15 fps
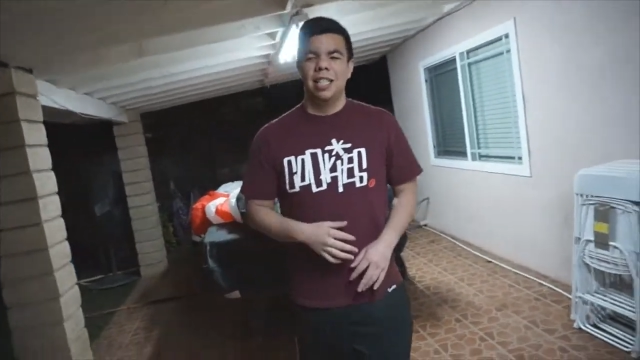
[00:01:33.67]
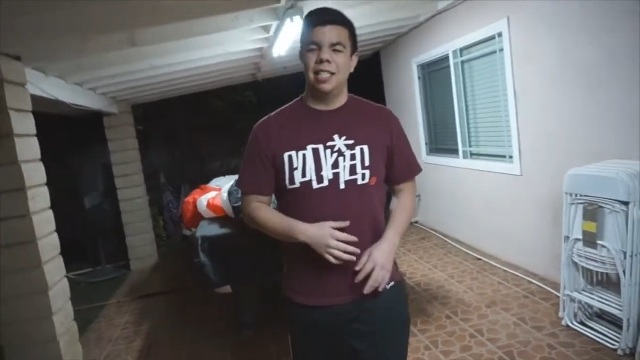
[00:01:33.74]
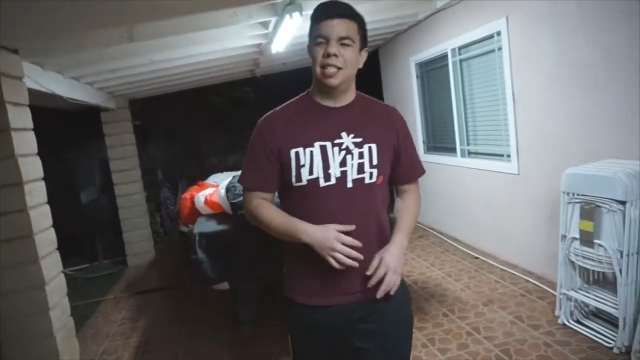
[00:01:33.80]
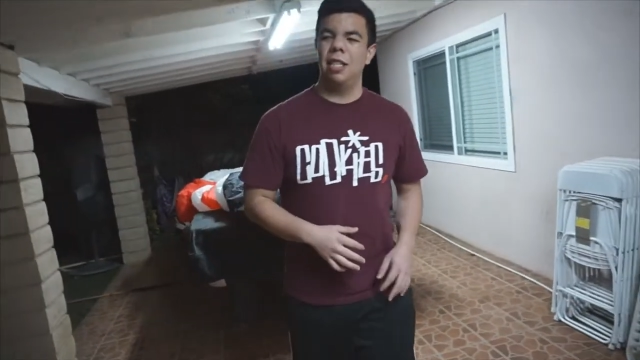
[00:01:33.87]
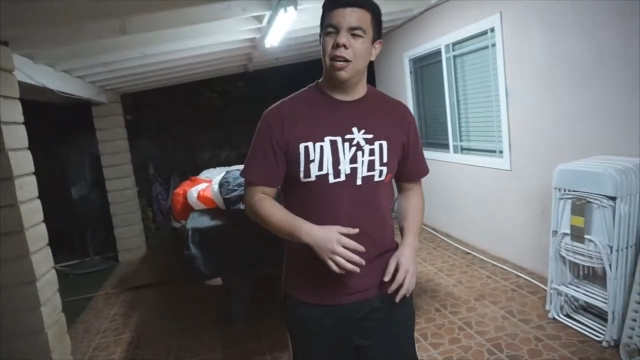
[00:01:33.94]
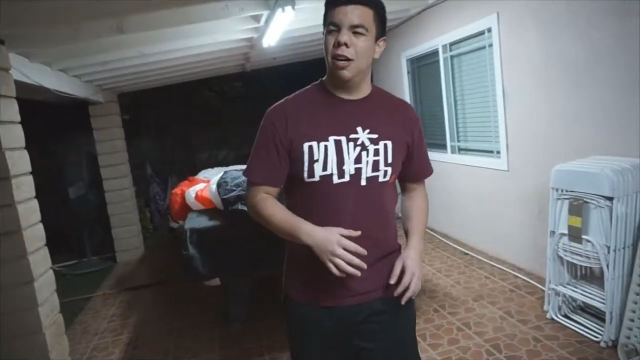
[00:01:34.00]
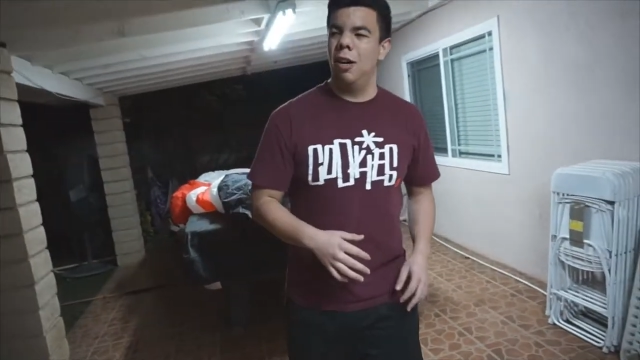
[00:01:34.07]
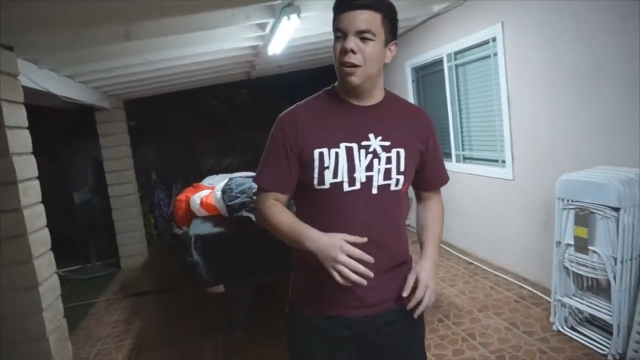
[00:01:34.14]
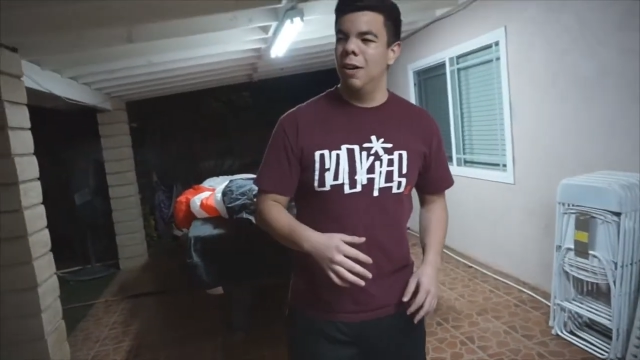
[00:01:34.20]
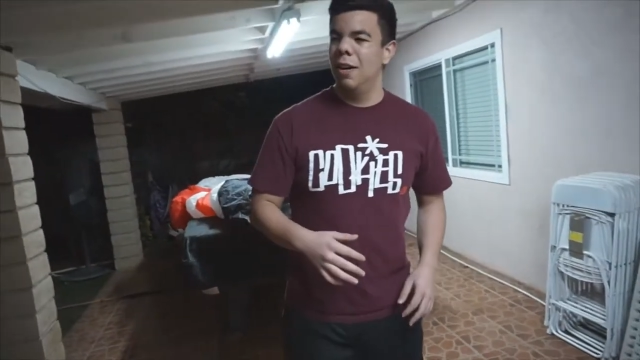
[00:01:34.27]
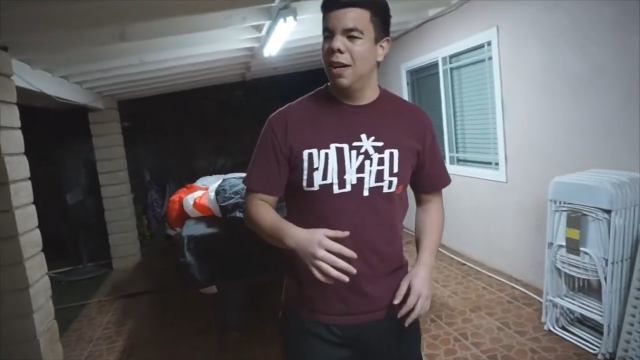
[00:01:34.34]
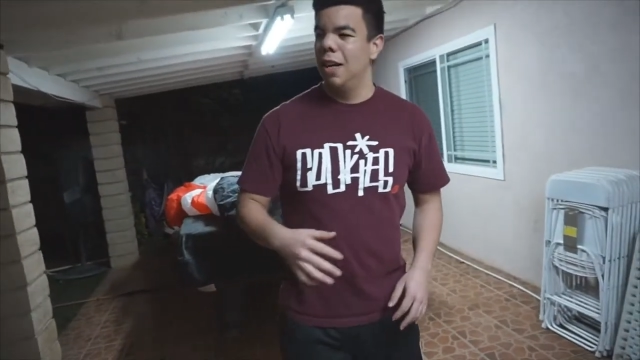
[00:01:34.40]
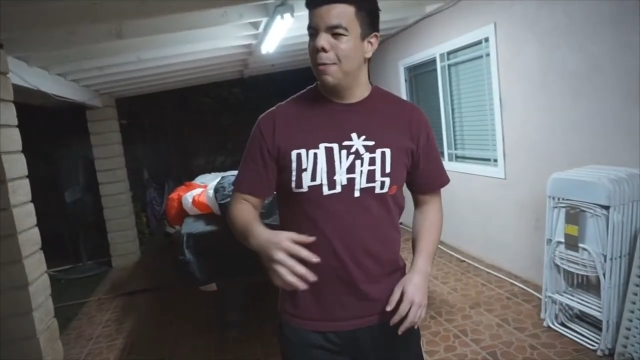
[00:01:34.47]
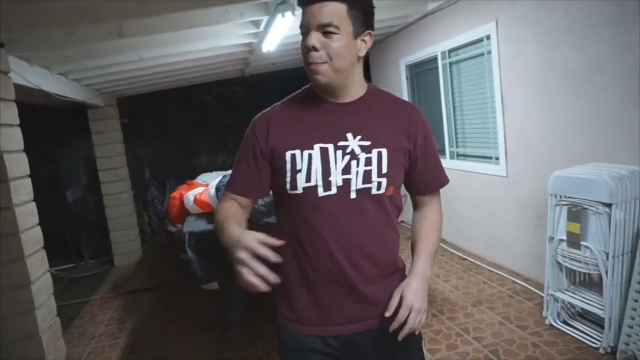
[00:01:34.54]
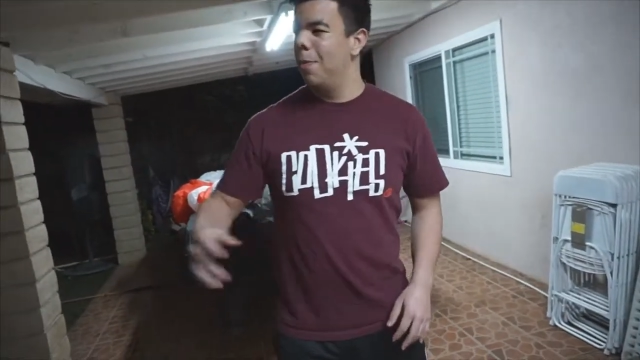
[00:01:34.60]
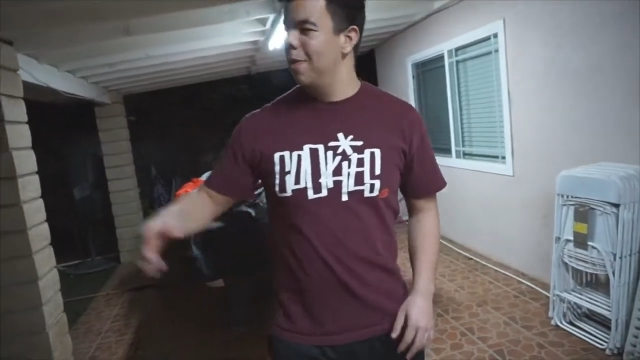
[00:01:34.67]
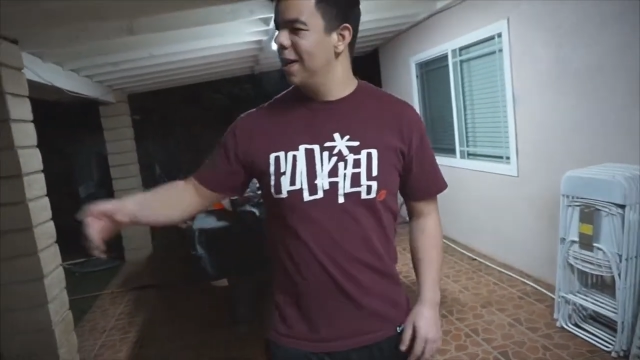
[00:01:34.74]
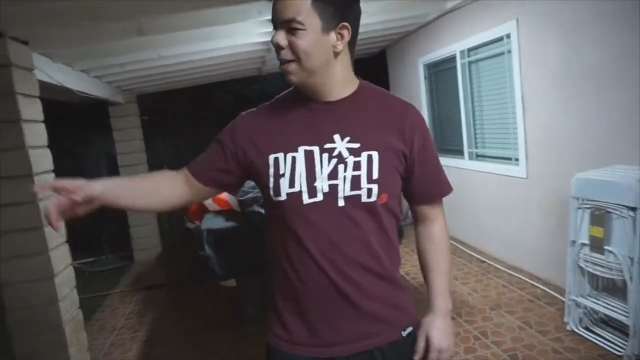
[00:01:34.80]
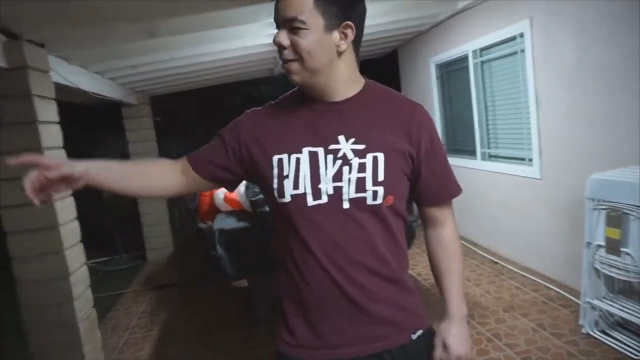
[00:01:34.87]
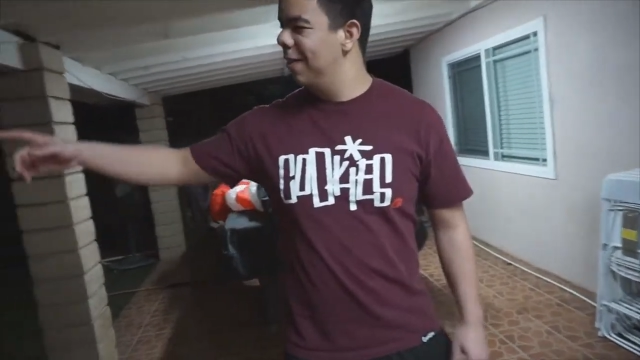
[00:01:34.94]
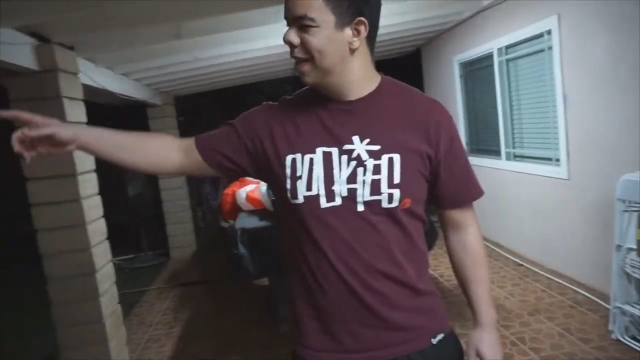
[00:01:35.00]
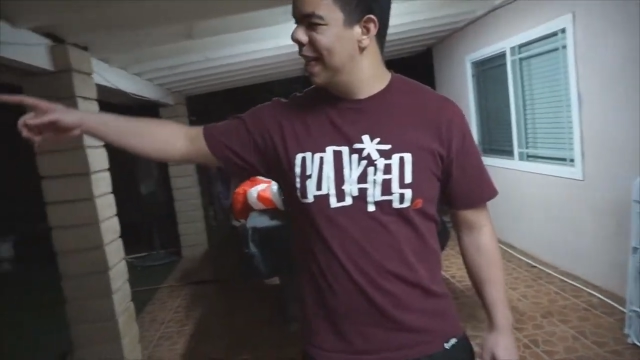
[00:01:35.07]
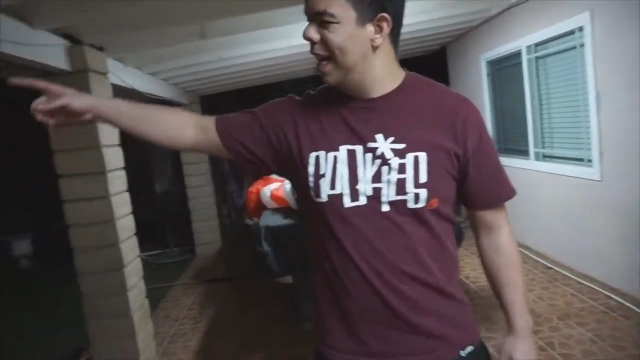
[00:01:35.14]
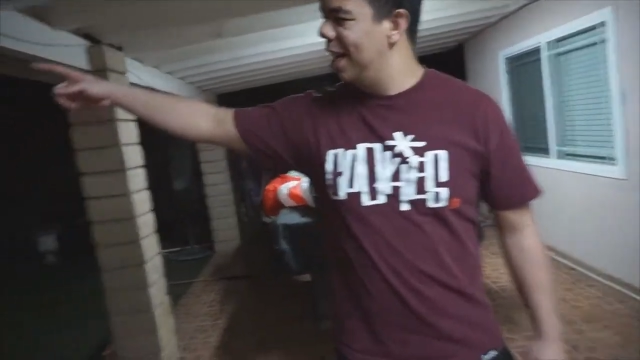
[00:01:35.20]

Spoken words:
So, point over